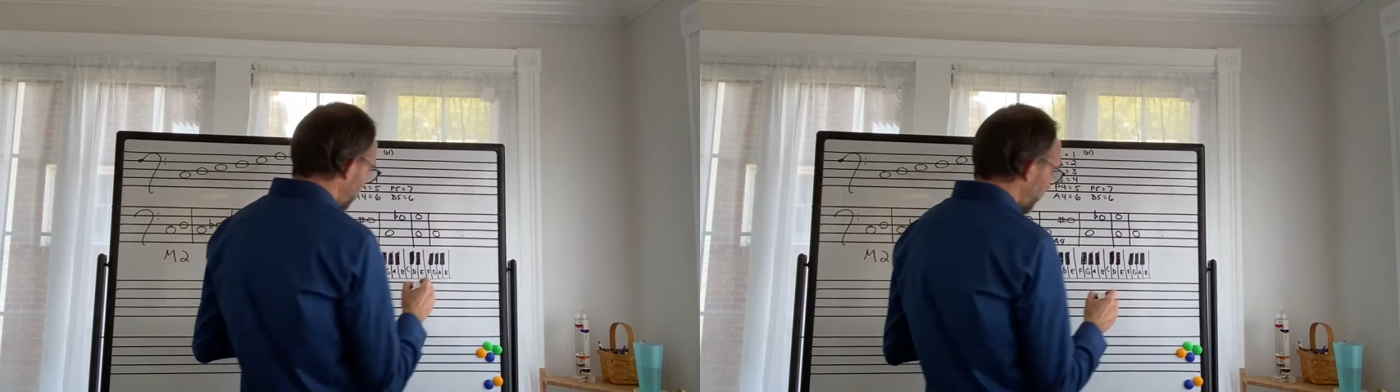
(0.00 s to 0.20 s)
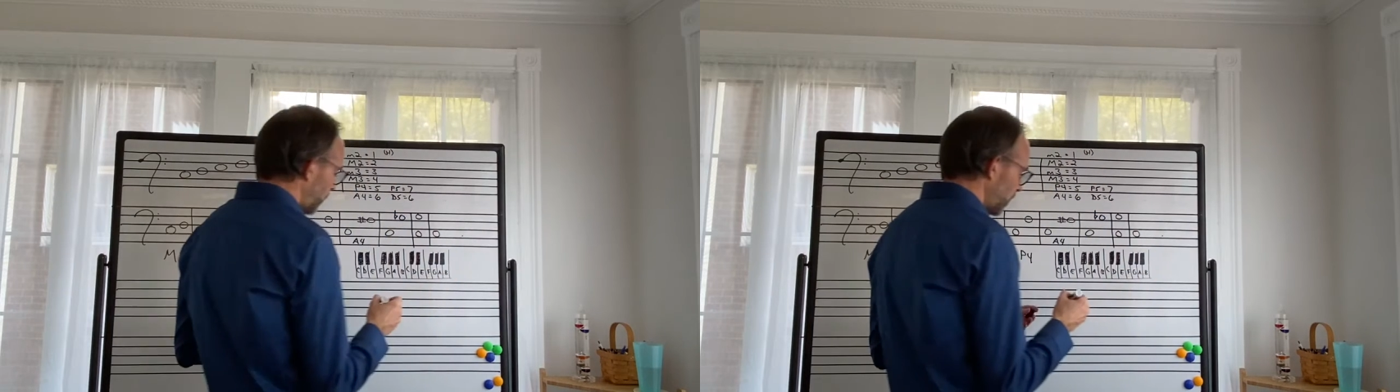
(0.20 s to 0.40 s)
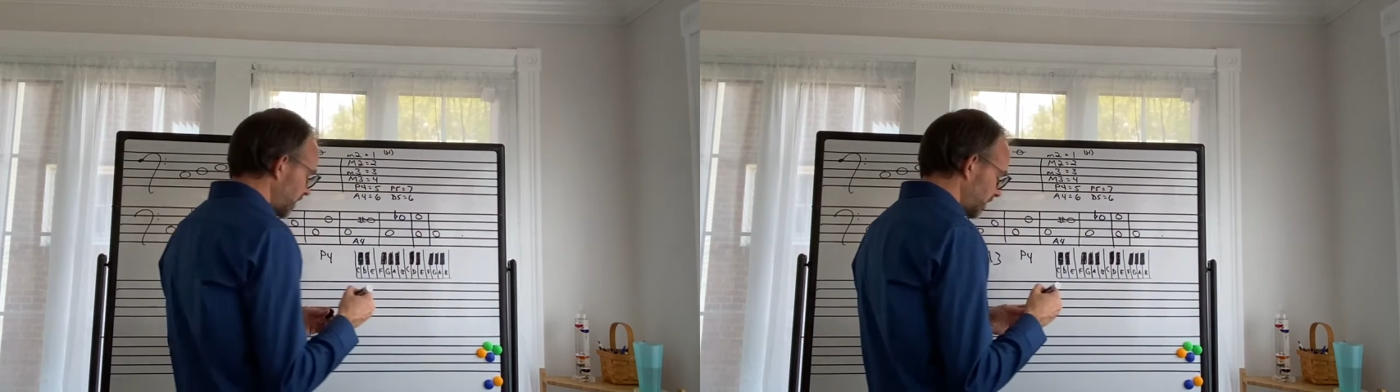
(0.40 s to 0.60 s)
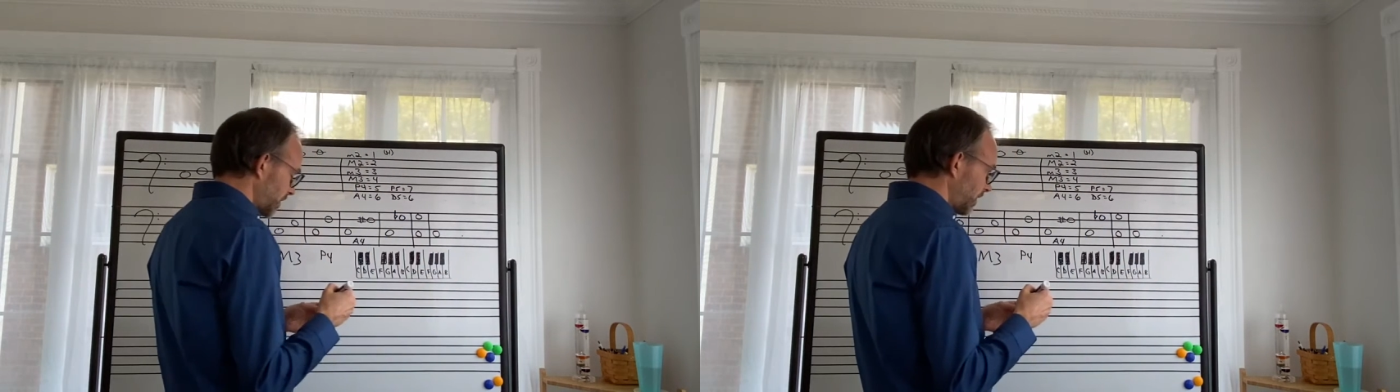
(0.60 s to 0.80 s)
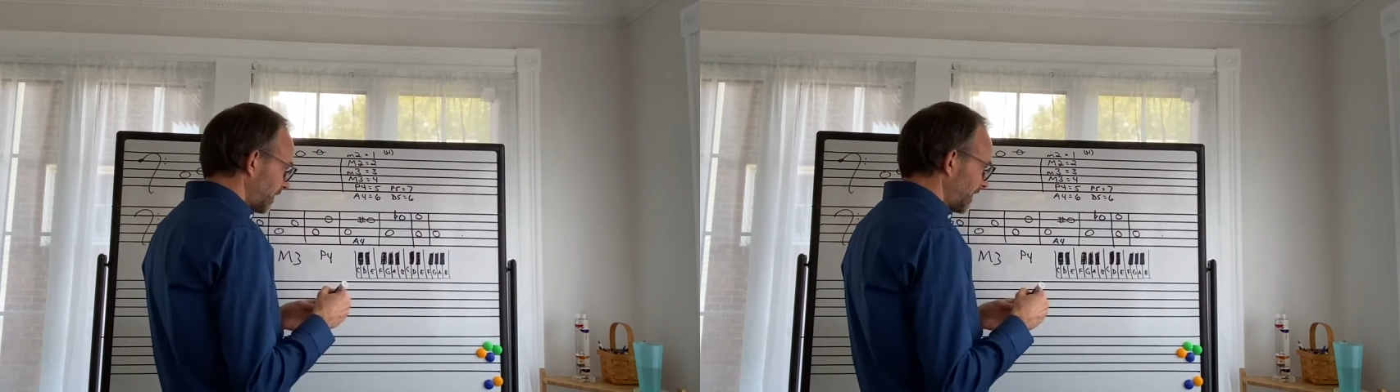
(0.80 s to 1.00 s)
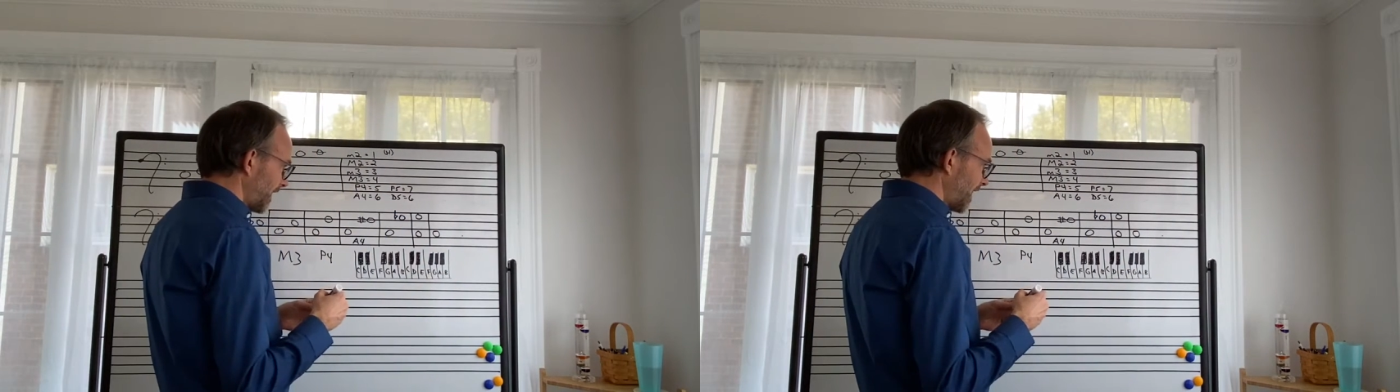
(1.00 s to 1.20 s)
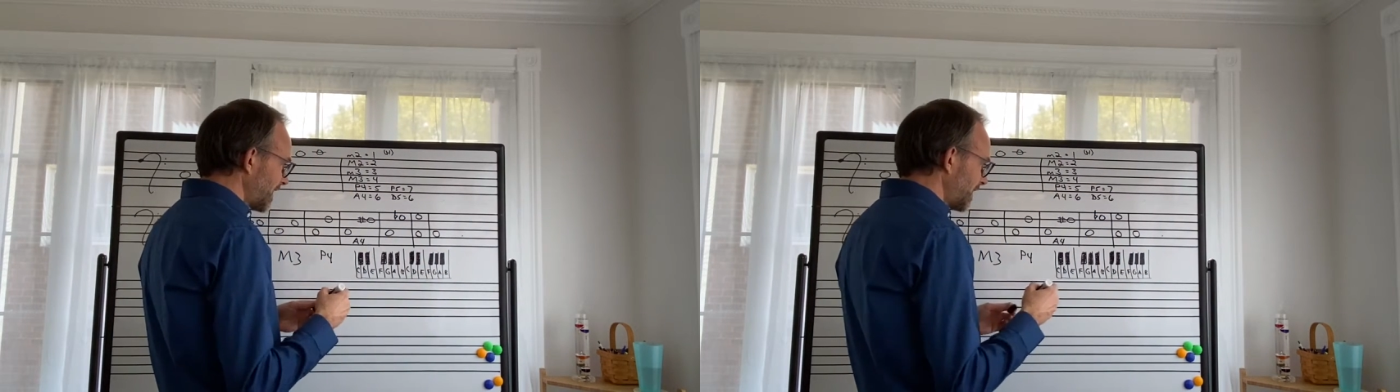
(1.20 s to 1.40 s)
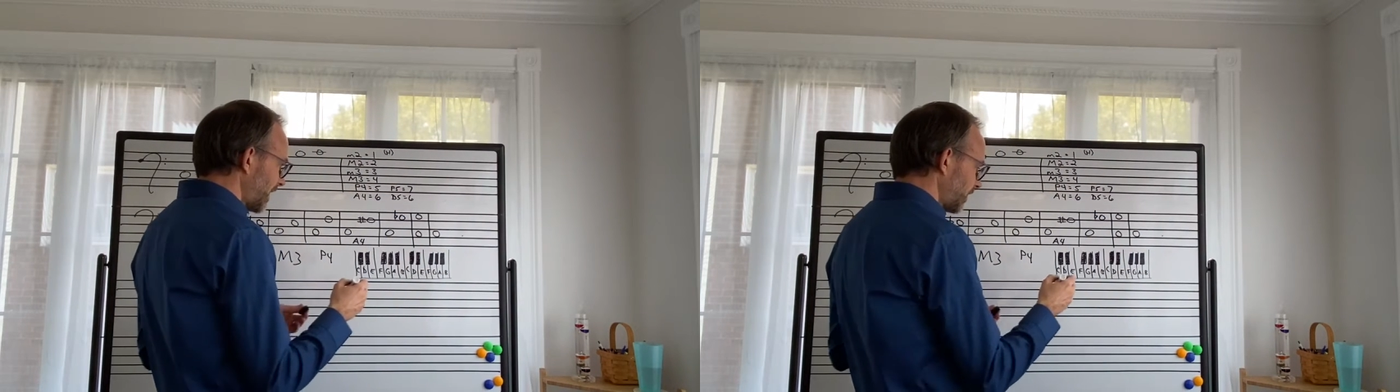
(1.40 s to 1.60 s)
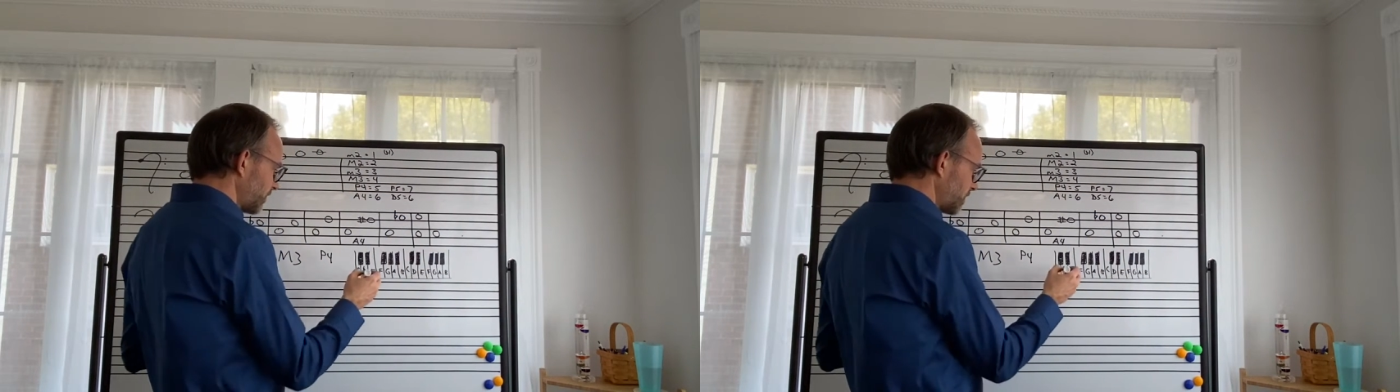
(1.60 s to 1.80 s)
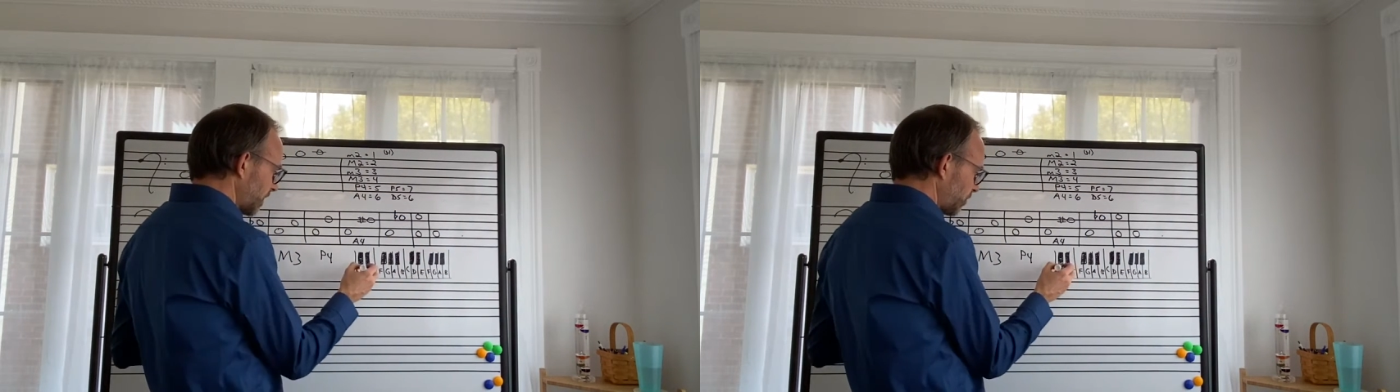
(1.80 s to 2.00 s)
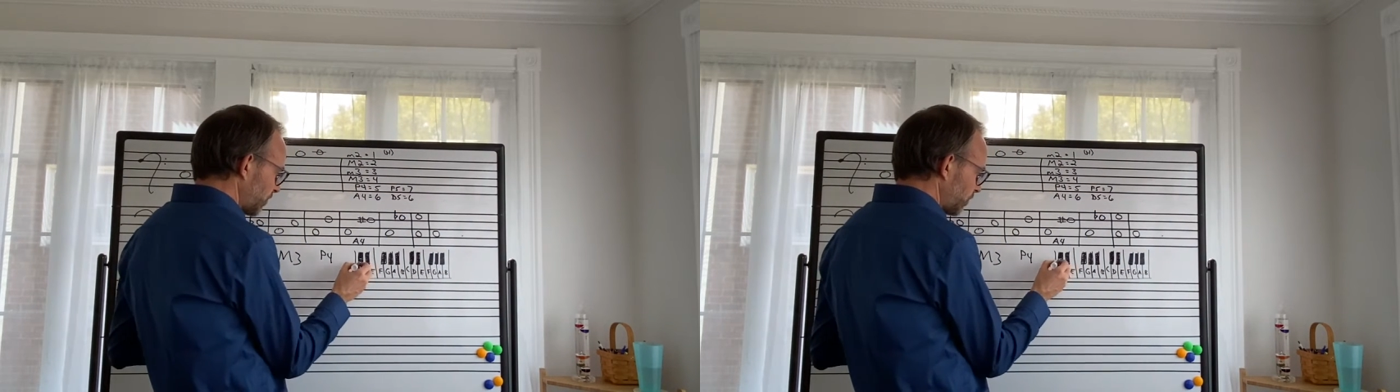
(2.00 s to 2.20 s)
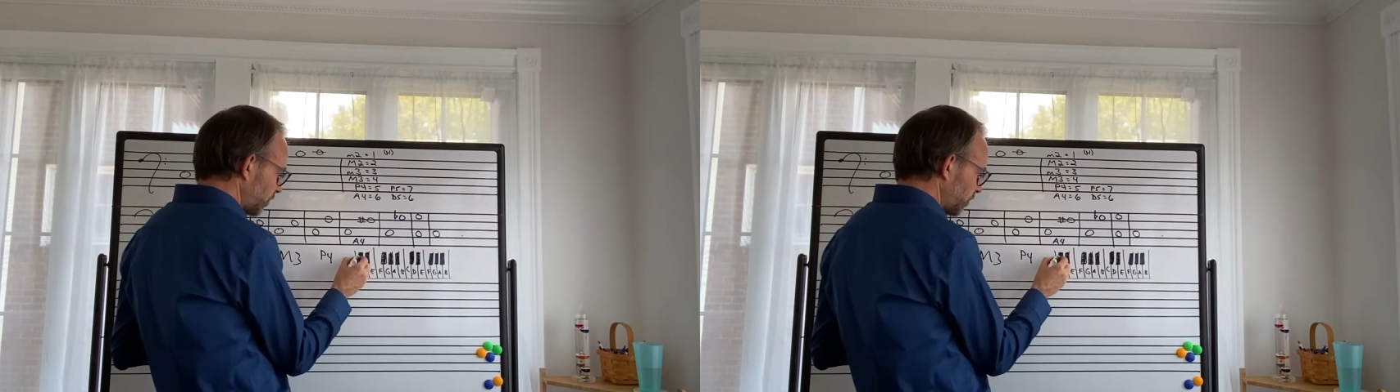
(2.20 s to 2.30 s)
Now I want 8 half steps.